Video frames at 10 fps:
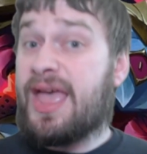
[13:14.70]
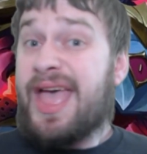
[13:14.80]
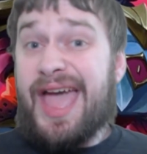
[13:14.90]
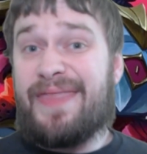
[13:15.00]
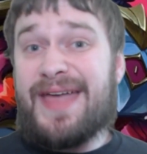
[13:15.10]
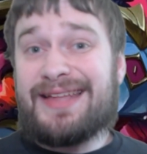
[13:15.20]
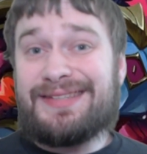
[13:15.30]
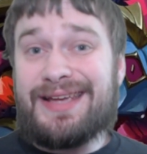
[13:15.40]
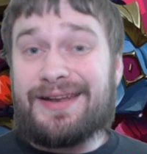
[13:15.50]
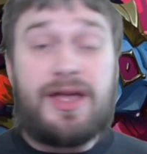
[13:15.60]
And
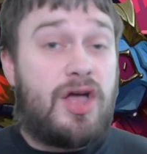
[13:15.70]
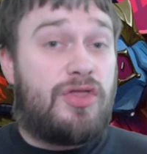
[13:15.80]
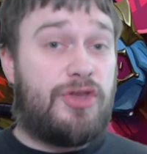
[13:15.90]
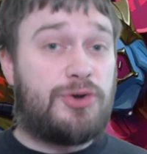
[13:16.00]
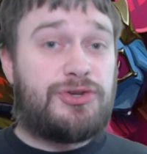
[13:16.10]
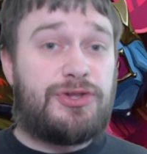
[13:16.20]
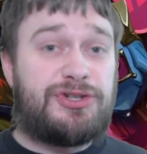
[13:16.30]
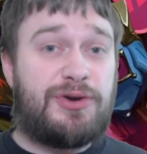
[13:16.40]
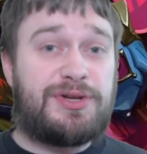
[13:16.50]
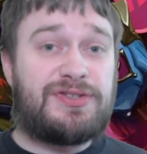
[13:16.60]
that's it. Those are the
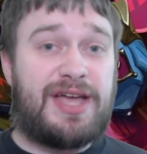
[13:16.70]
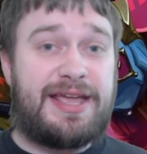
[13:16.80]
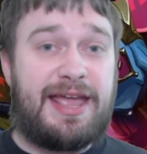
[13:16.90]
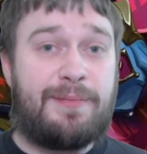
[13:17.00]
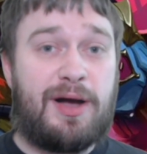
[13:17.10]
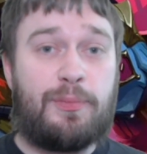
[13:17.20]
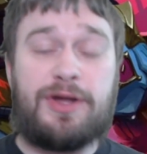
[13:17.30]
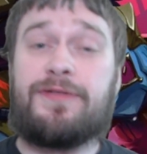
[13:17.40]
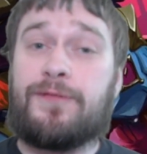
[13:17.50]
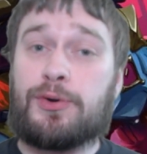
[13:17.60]
tokens I came up
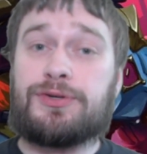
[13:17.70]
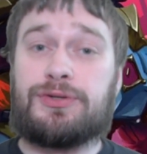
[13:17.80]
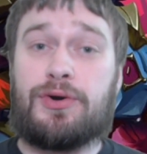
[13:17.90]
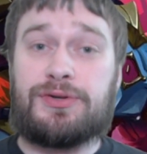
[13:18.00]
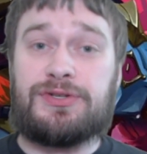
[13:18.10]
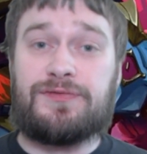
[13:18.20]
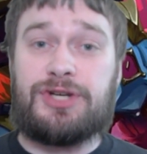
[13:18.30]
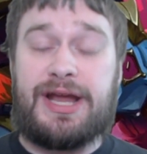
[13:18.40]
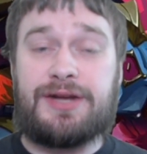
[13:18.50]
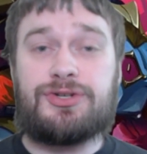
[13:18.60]
with for Tokens of
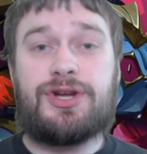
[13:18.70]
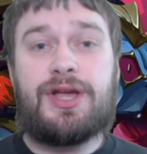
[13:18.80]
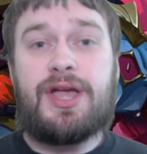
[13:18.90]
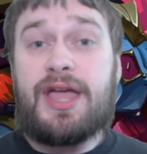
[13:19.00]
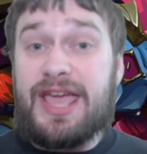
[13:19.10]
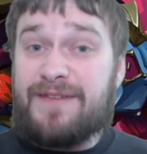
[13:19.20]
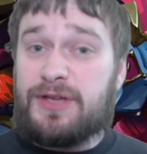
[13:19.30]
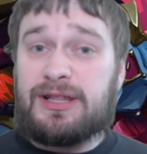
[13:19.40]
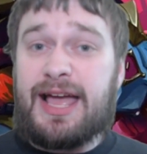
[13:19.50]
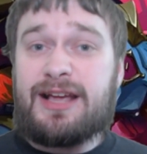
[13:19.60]
Change. If
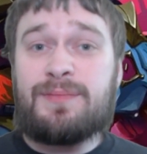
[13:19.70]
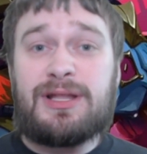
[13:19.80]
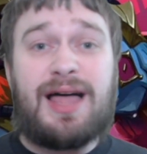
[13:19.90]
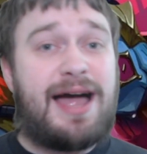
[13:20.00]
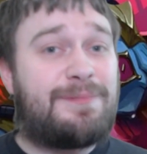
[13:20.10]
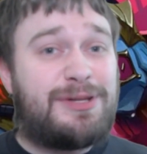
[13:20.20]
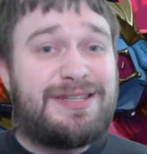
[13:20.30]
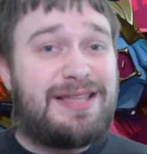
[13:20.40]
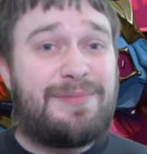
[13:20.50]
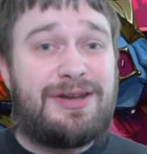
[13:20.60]
you like them a lot,
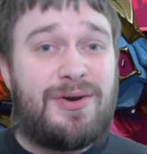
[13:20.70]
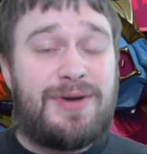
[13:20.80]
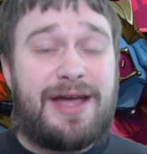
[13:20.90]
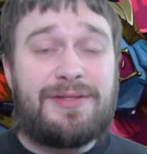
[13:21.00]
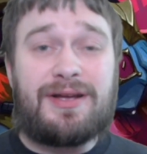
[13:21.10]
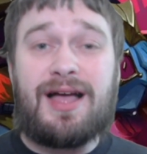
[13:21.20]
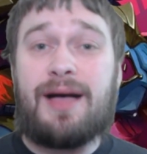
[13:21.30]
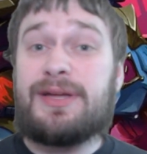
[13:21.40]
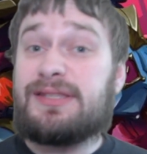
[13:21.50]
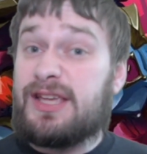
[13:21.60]
please let me know down in the
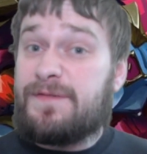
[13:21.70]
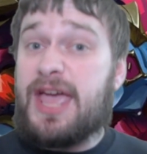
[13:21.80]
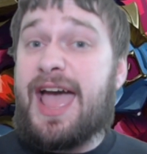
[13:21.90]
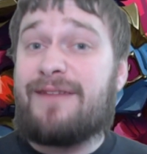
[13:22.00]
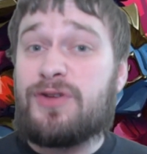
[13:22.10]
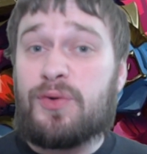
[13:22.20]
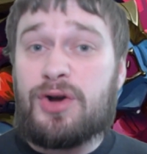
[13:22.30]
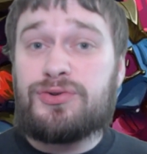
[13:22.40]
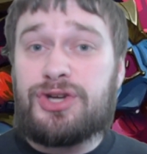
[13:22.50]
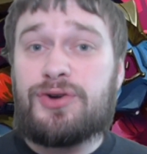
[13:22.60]
comments. If you have your
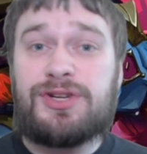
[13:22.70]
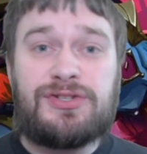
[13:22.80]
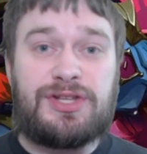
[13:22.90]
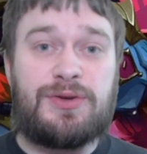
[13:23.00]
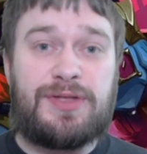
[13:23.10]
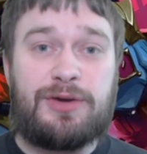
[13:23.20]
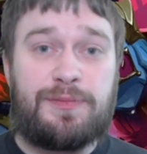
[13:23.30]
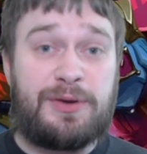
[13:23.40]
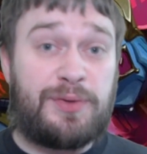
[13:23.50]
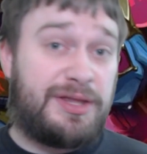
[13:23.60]
own tokens that you think
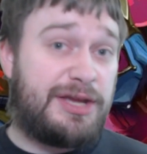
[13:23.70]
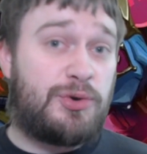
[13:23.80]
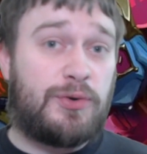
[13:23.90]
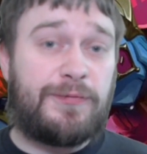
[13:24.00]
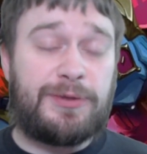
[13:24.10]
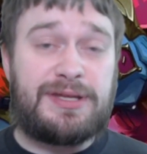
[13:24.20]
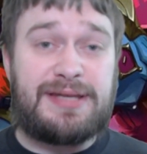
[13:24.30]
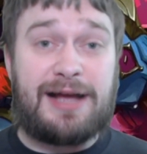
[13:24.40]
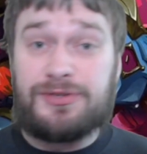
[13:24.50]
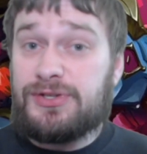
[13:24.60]
would be really cool for
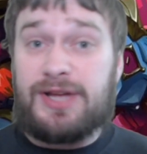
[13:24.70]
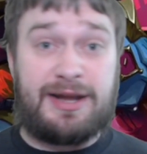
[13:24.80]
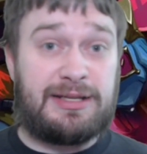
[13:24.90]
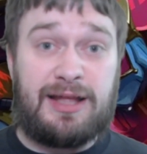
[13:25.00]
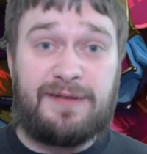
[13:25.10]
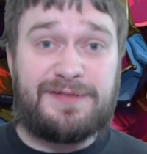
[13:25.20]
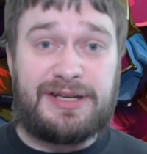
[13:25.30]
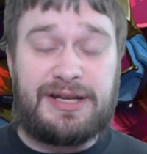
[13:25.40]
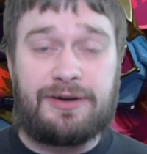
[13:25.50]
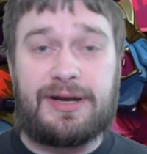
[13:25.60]
these houses, I'd love to
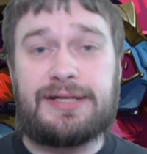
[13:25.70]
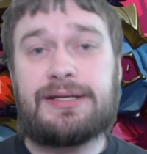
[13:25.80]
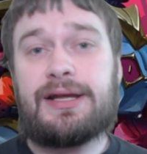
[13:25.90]
hear it.